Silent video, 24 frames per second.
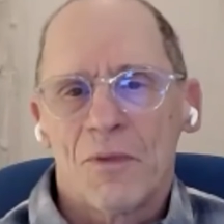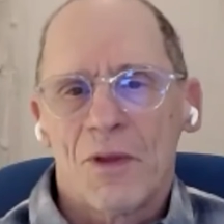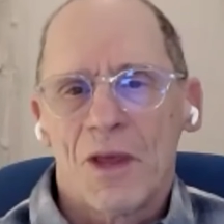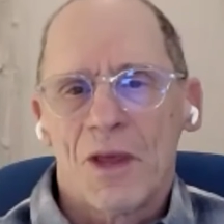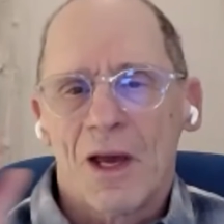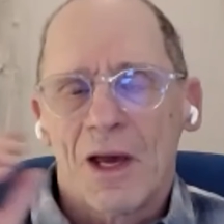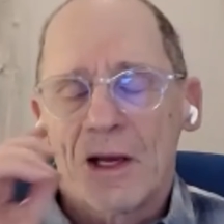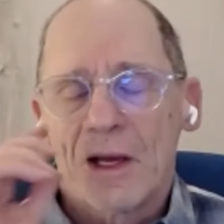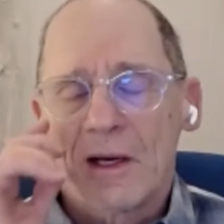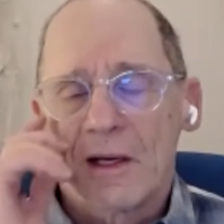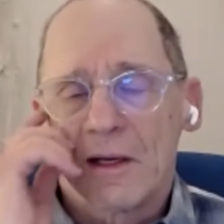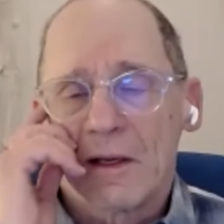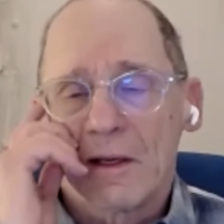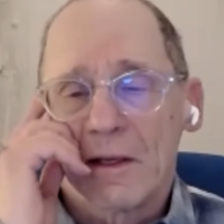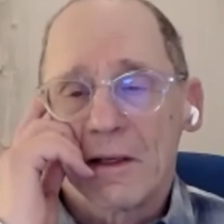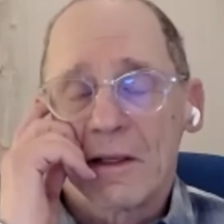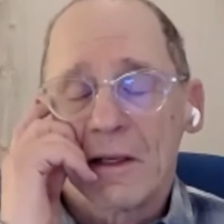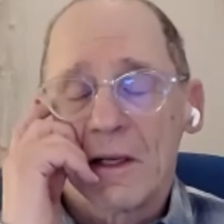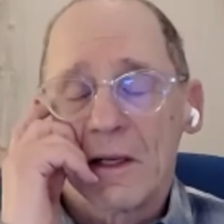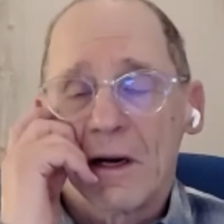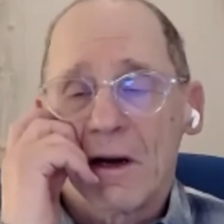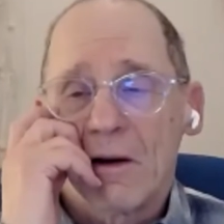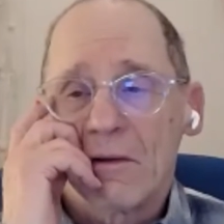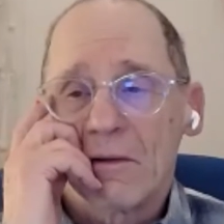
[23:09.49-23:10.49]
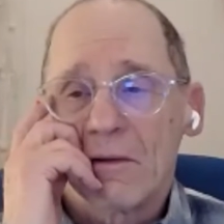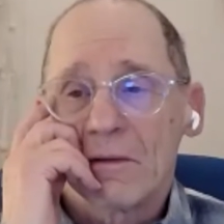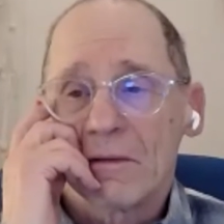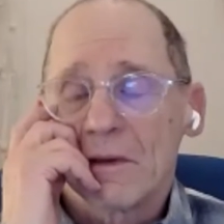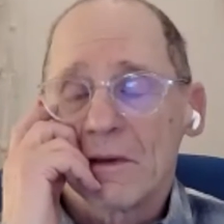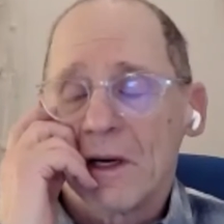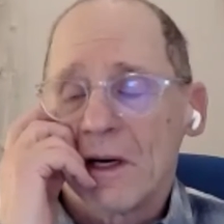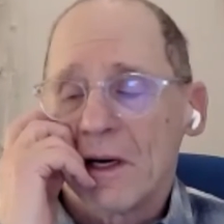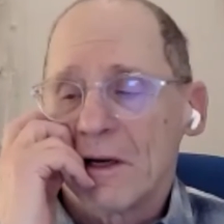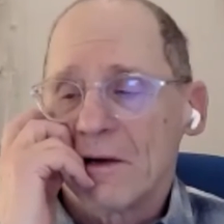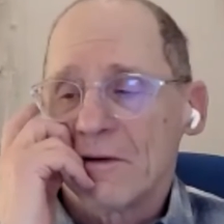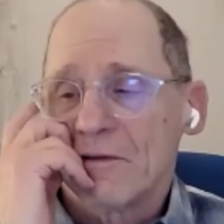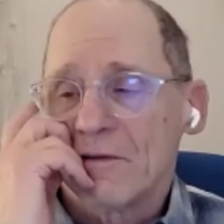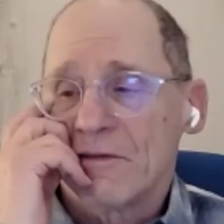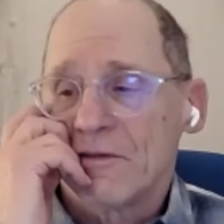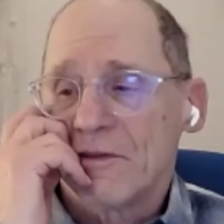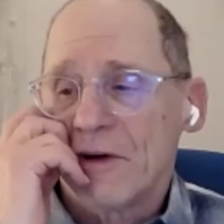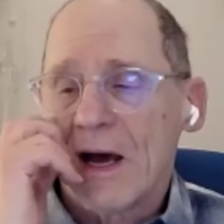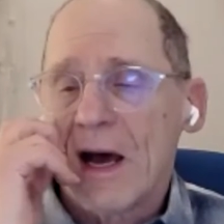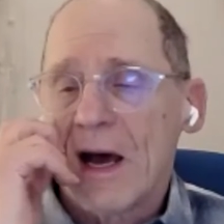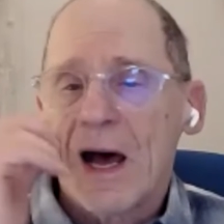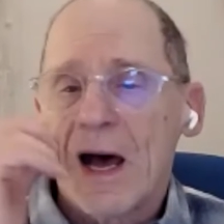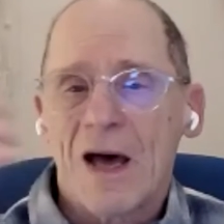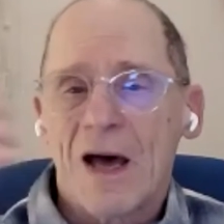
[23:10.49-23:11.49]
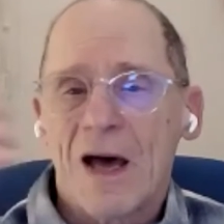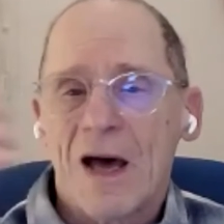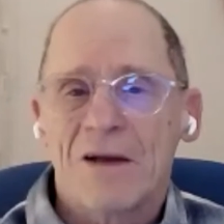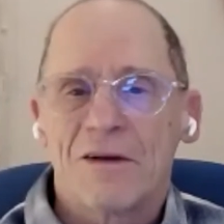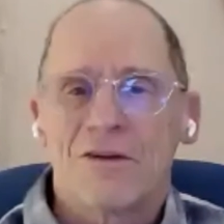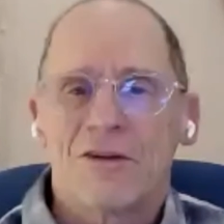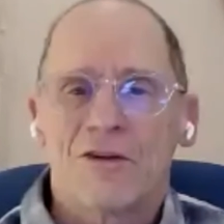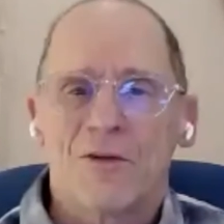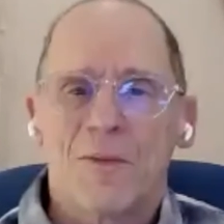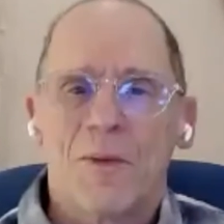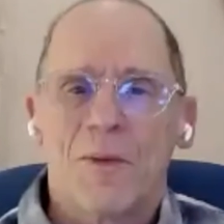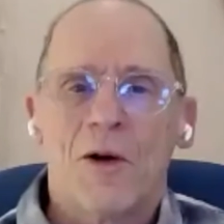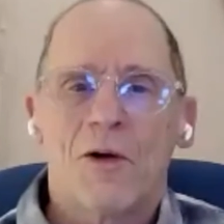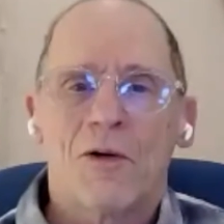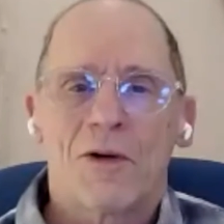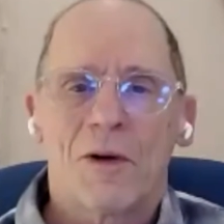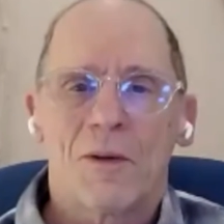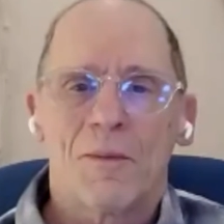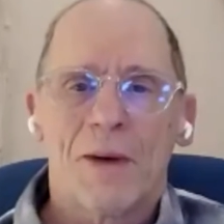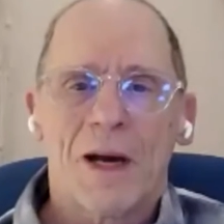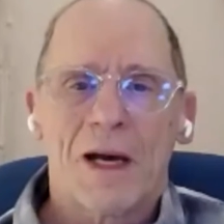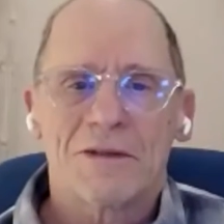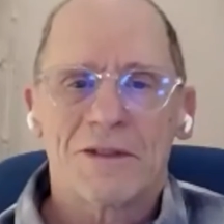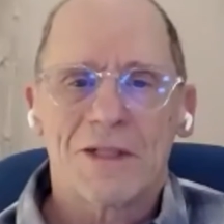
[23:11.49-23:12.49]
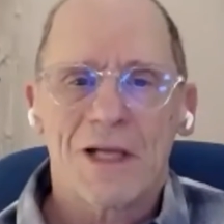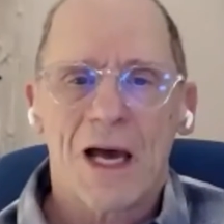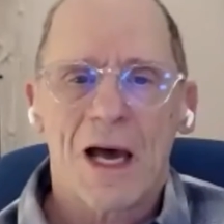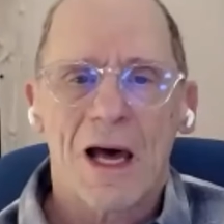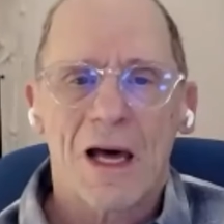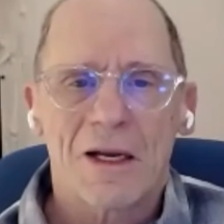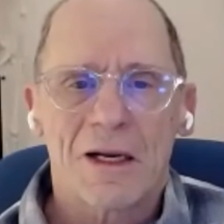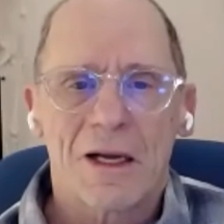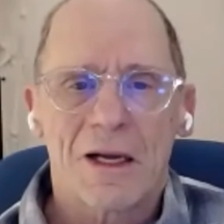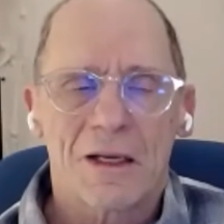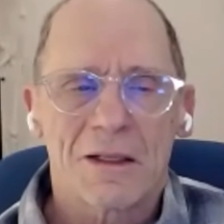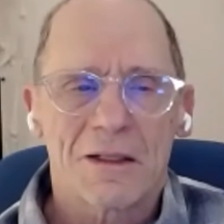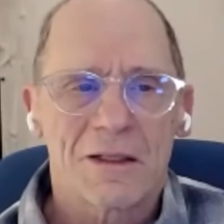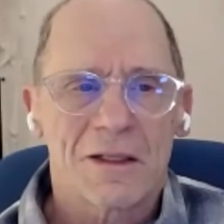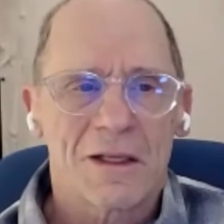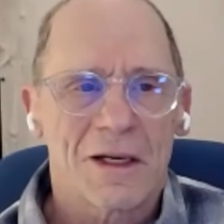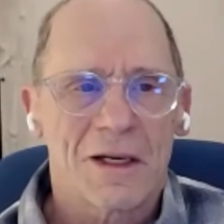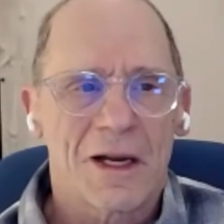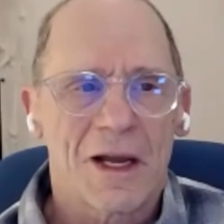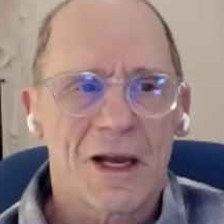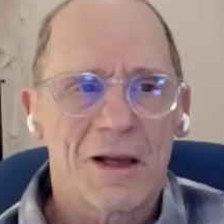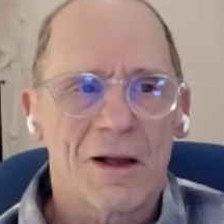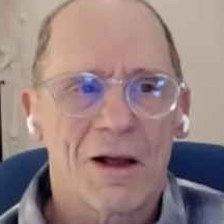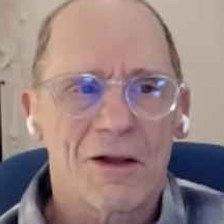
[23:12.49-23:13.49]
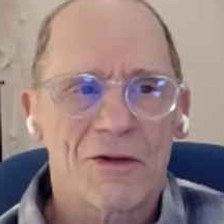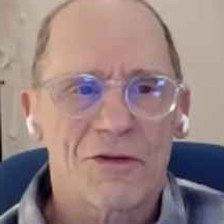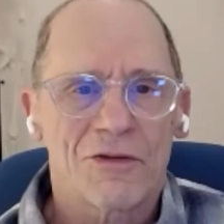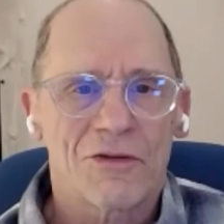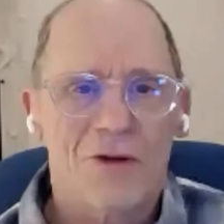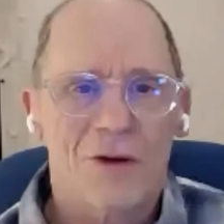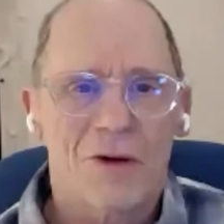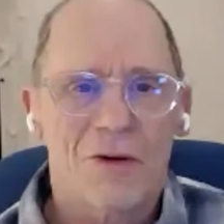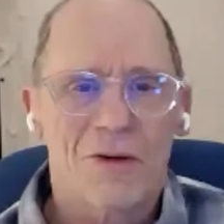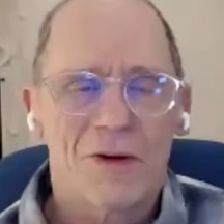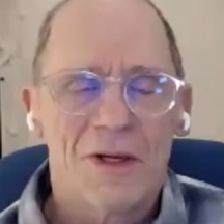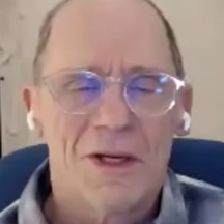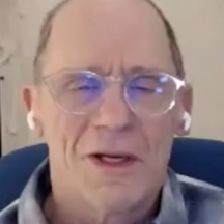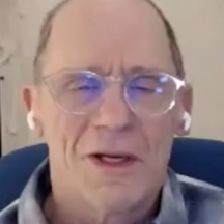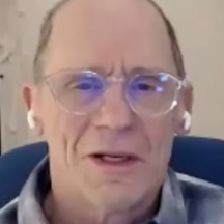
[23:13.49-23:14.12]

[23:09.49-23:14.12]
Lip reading: And, Fahad spoke about dana today also.